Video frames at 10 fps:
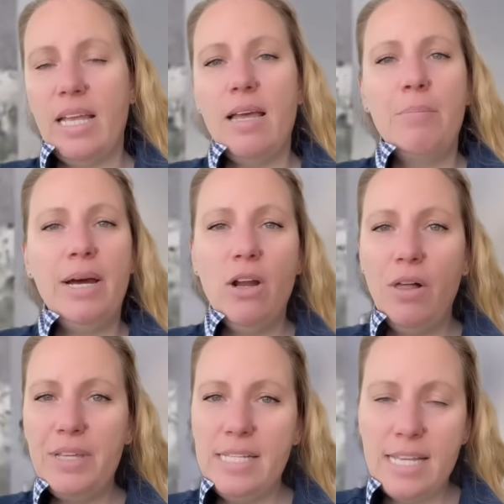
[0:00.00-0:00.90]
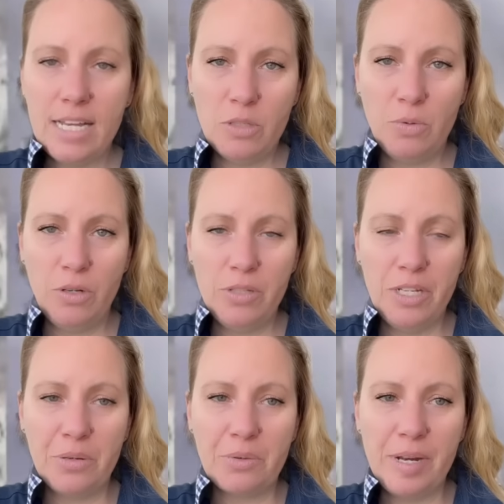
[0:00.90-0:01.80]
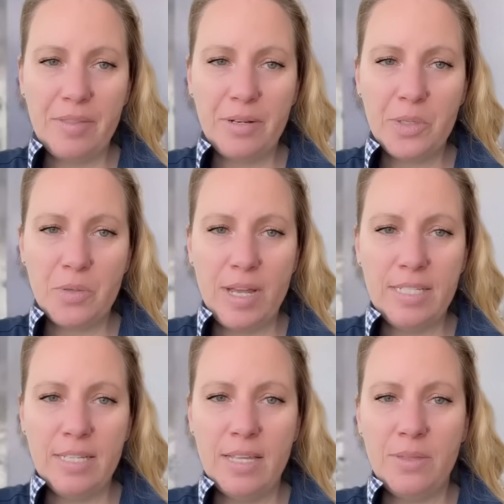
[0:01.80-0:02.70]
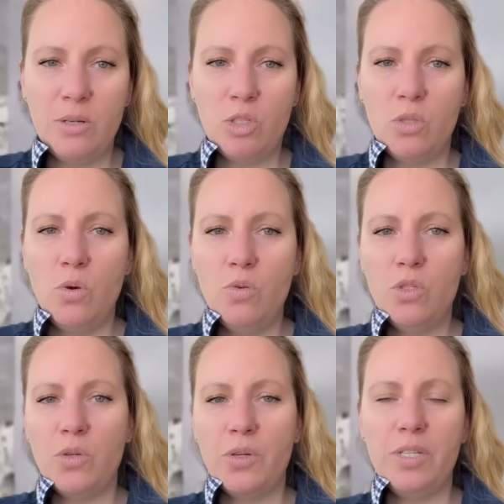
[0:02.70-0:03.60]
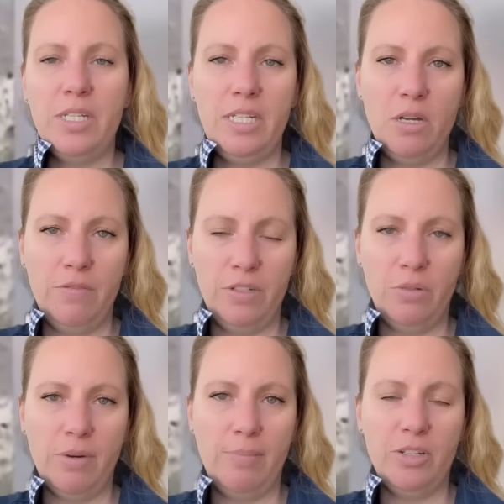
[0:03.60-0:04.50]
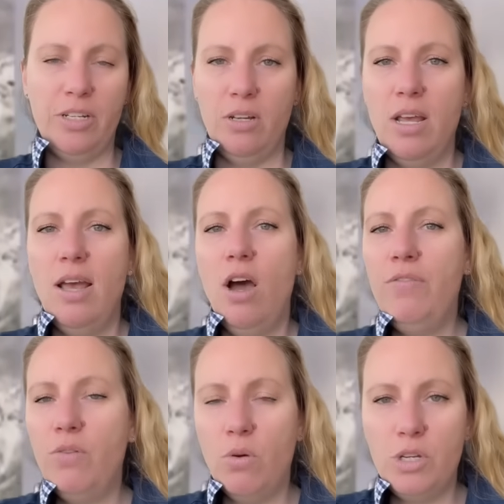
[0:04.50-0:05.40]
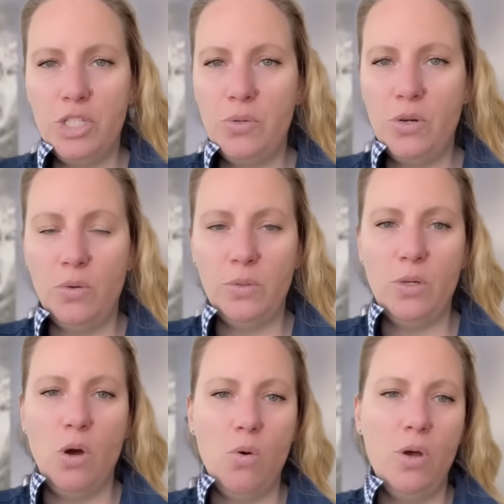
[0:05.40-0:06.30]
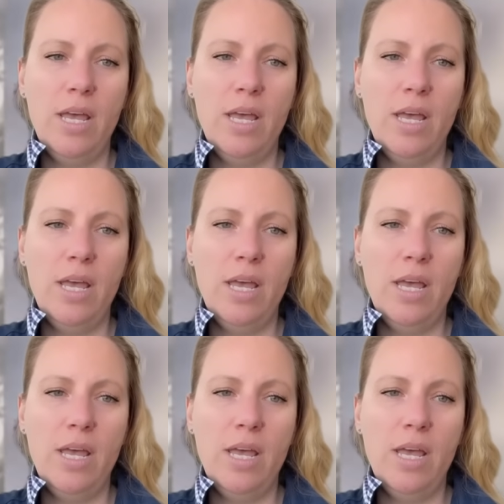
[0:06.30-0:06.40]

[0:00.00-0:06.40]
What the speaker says: But all these experts here in Greek, they're stressing that there's no certainty of an eruption. Of course, you don't know.